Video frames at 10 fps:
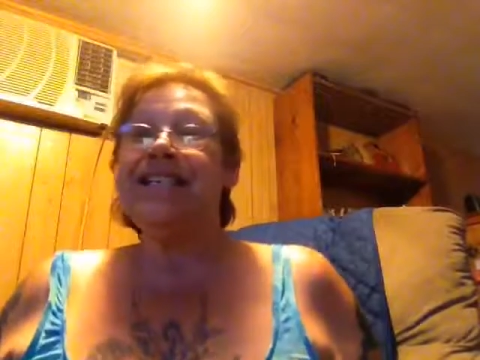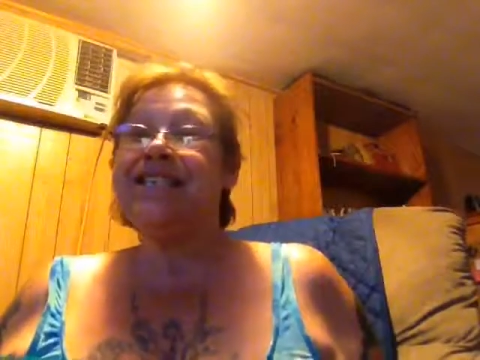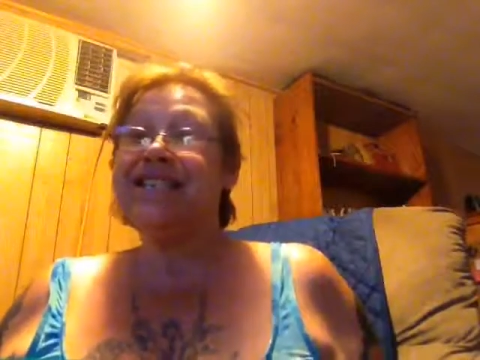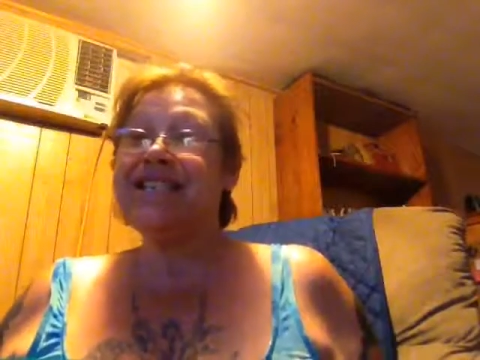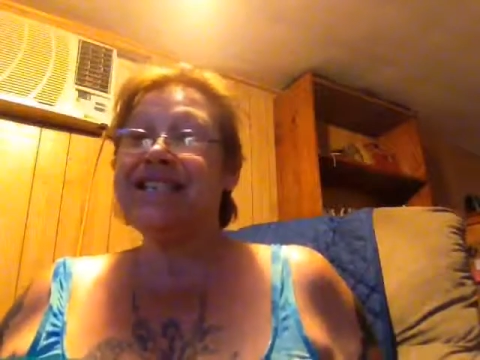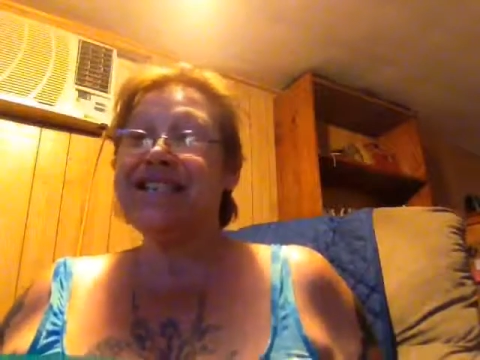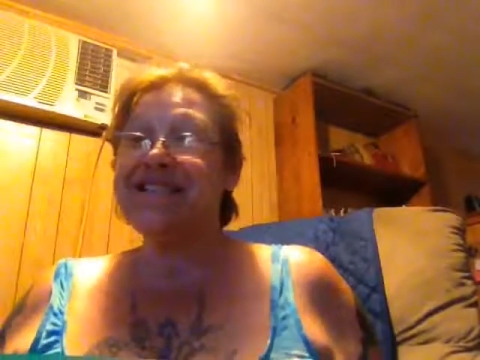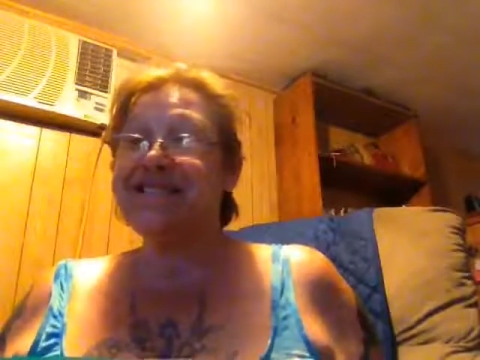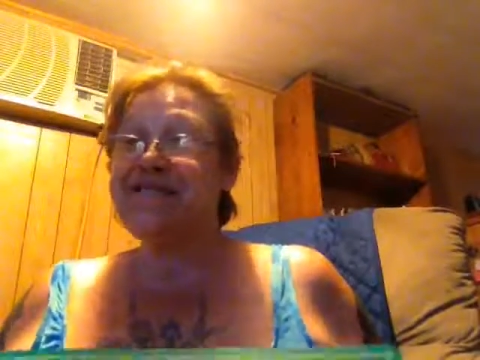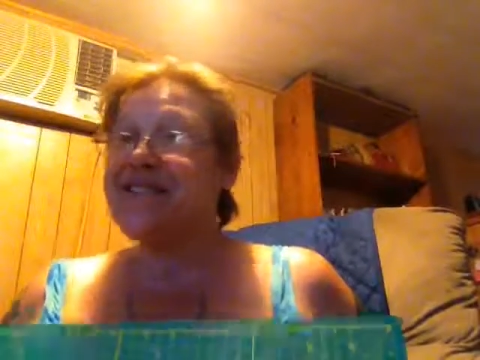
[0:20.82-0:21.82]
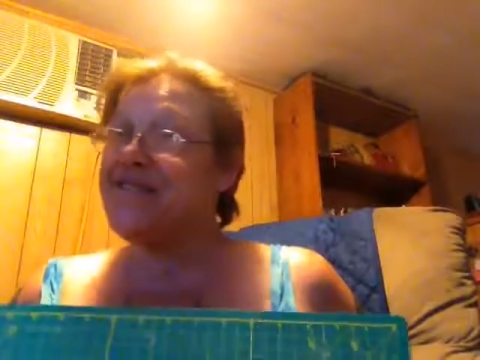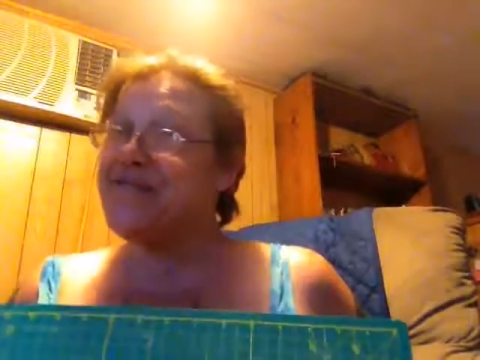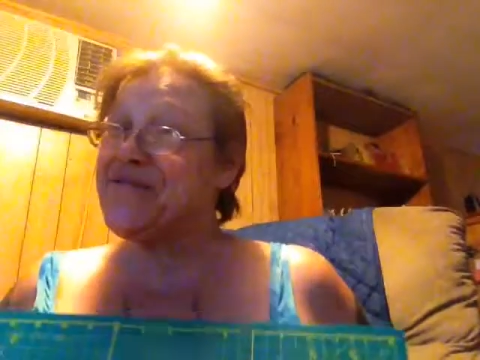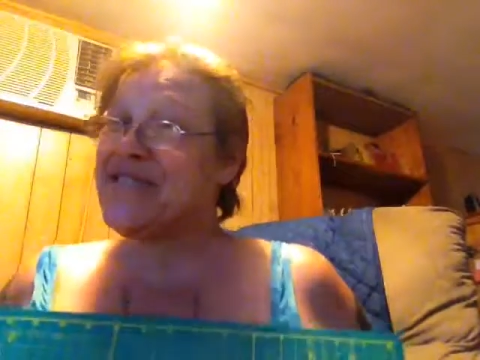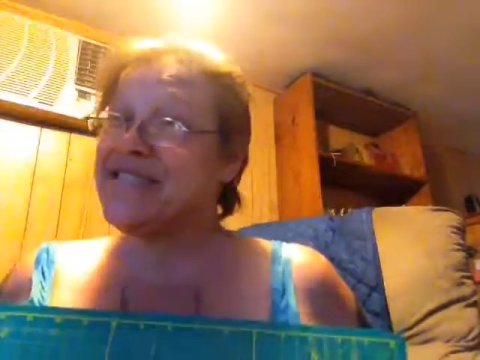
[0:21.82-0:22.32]
little cousin,
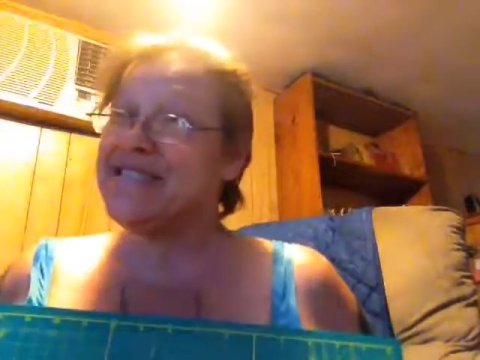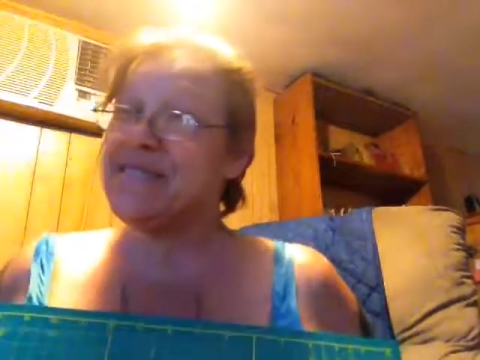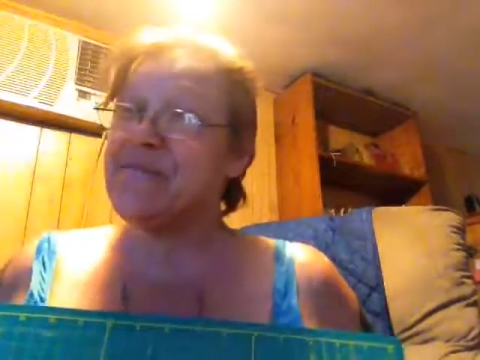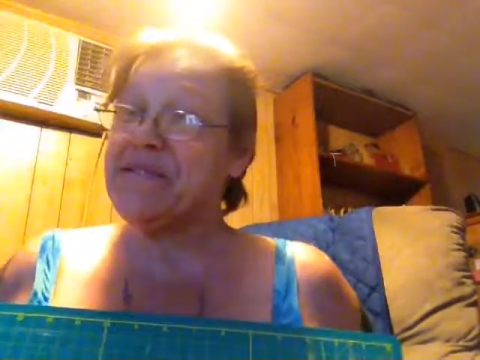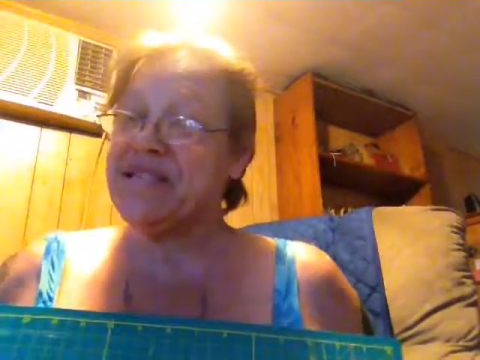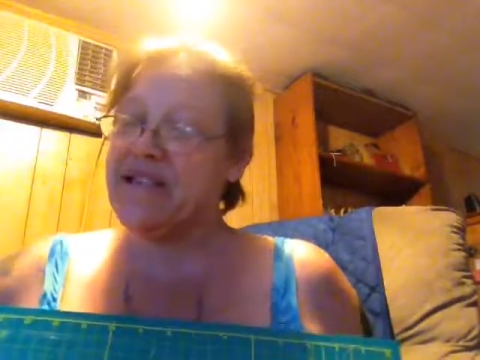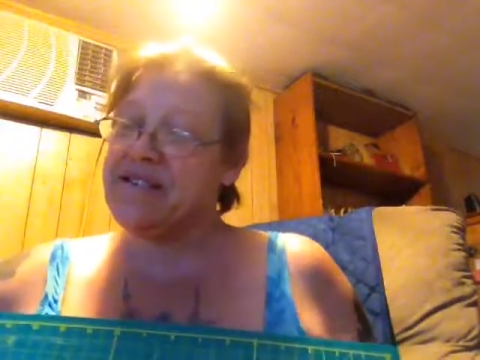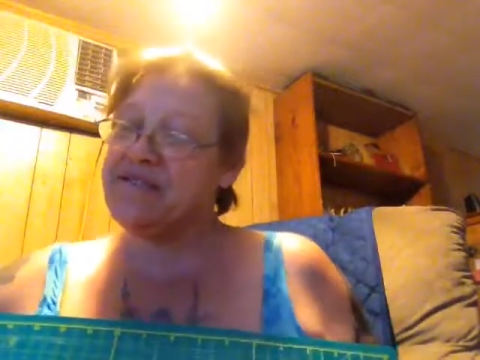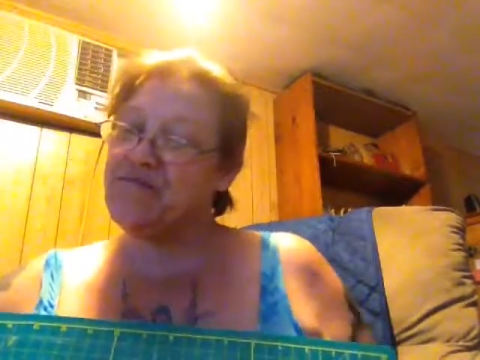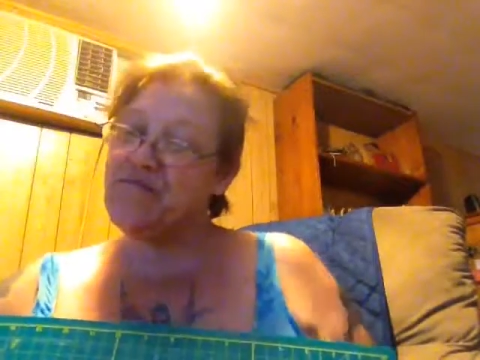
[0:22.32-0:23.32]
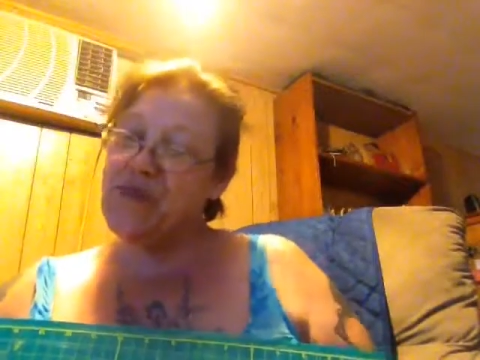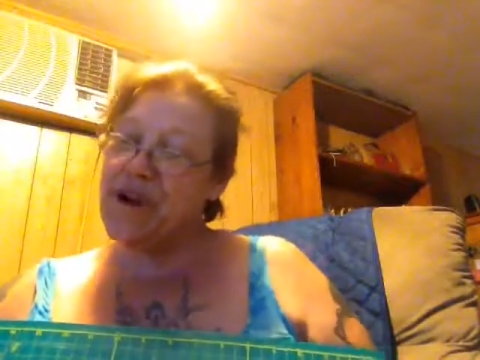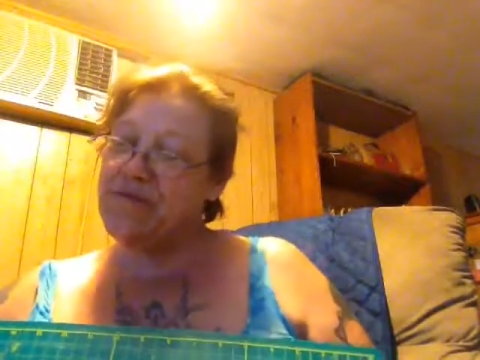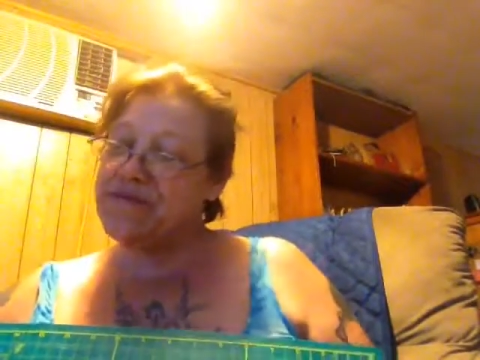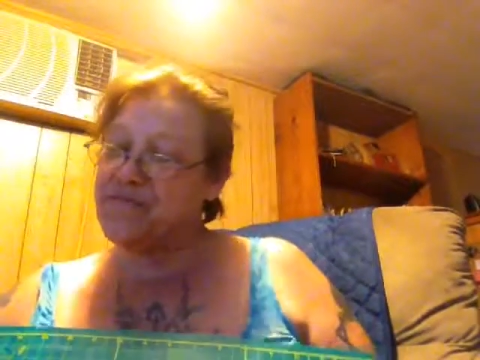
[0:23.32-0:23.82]
3-year-old cousin upstairs, and
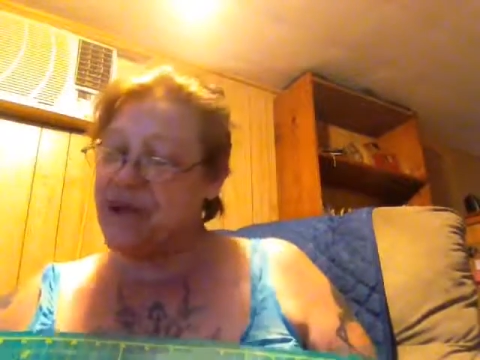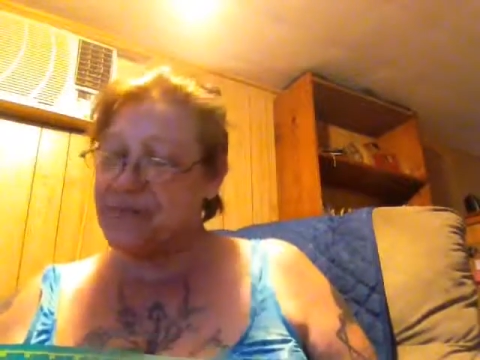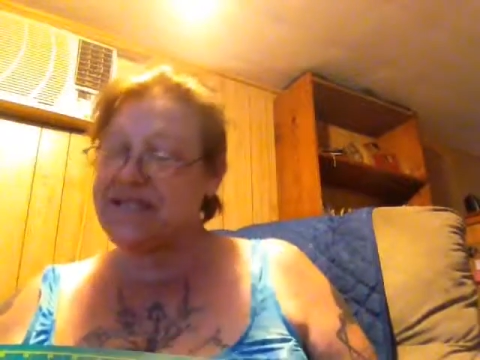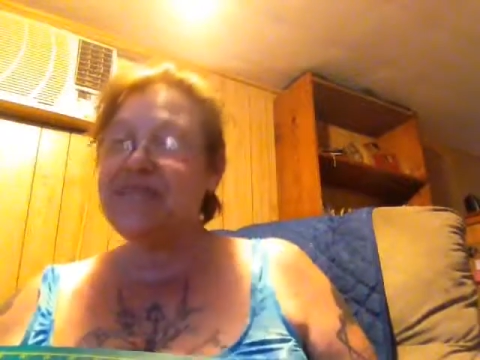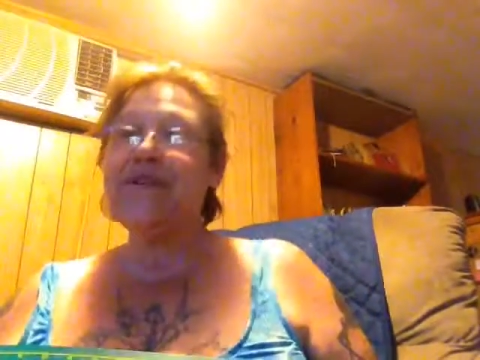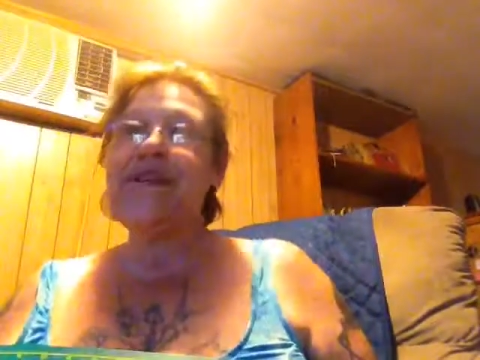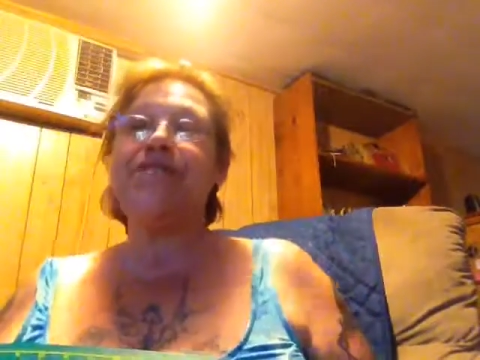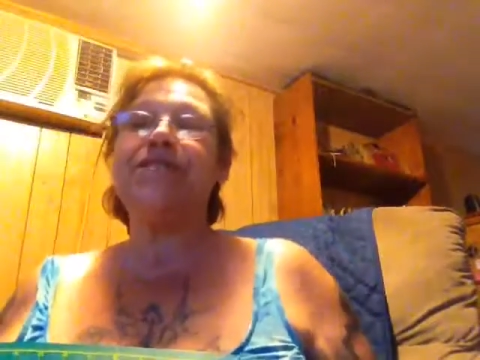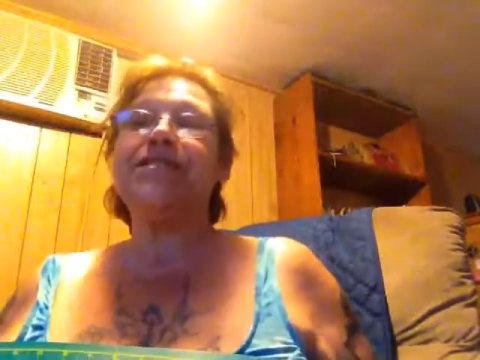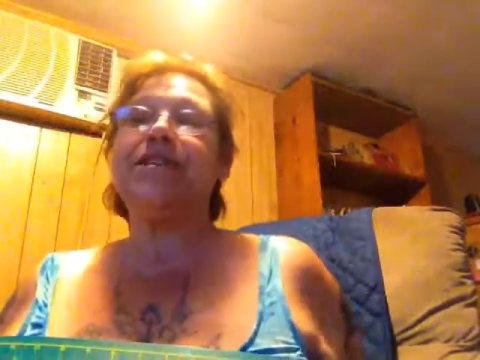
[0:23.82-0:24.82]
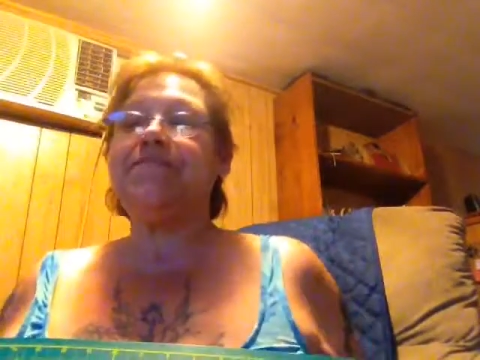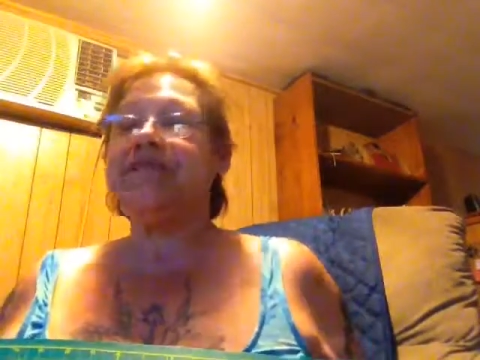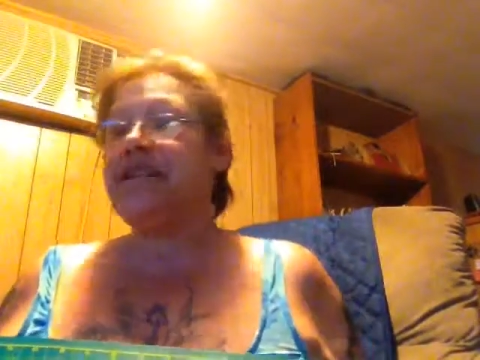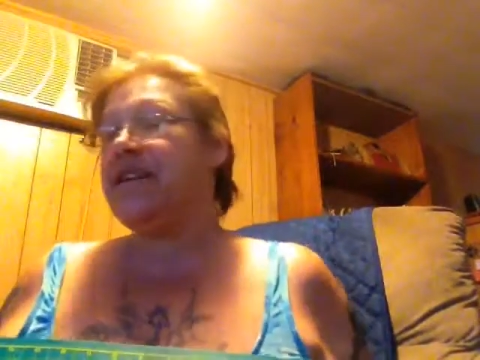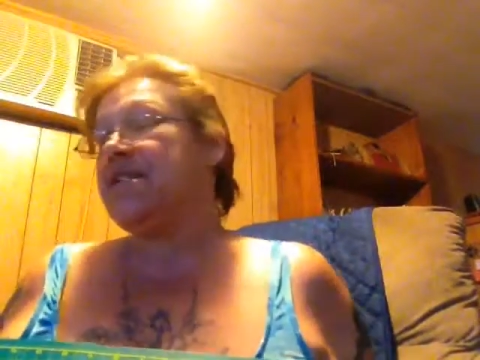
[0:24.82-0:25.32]
I was babysitting. We had a great time
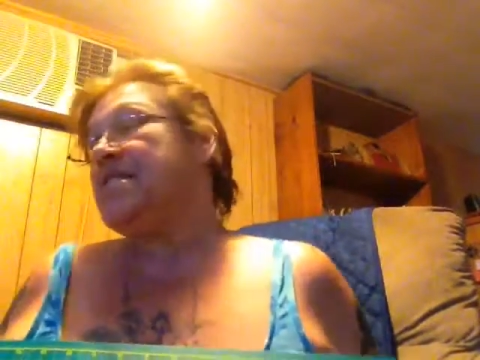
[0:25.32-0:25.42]
today.